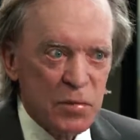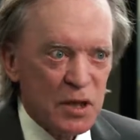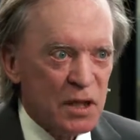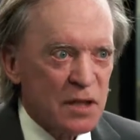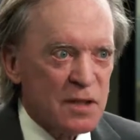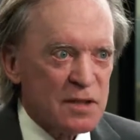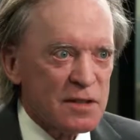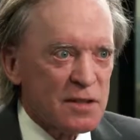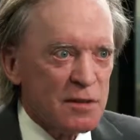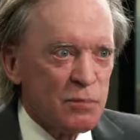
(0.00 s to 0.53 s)

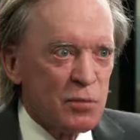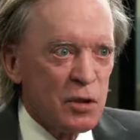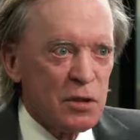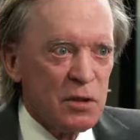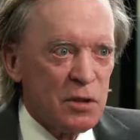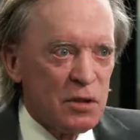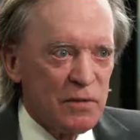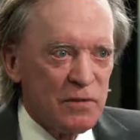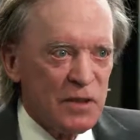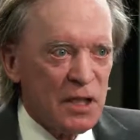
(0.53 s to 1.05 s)
because the
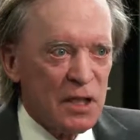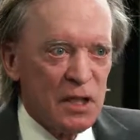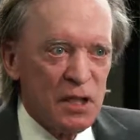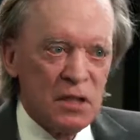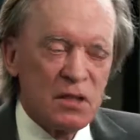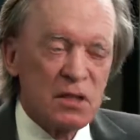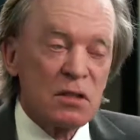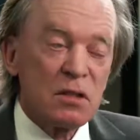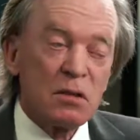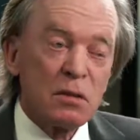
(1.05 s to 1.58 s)
burden of debt
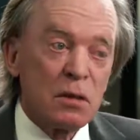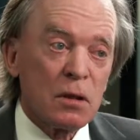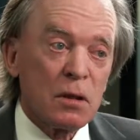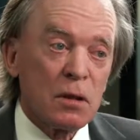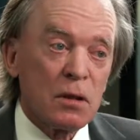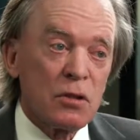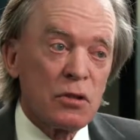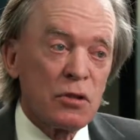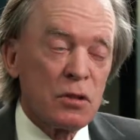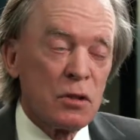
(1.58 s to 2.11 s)
is too
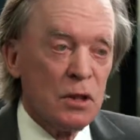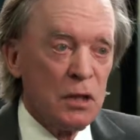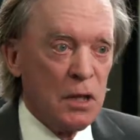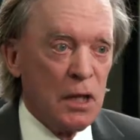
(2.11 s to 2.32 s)
large.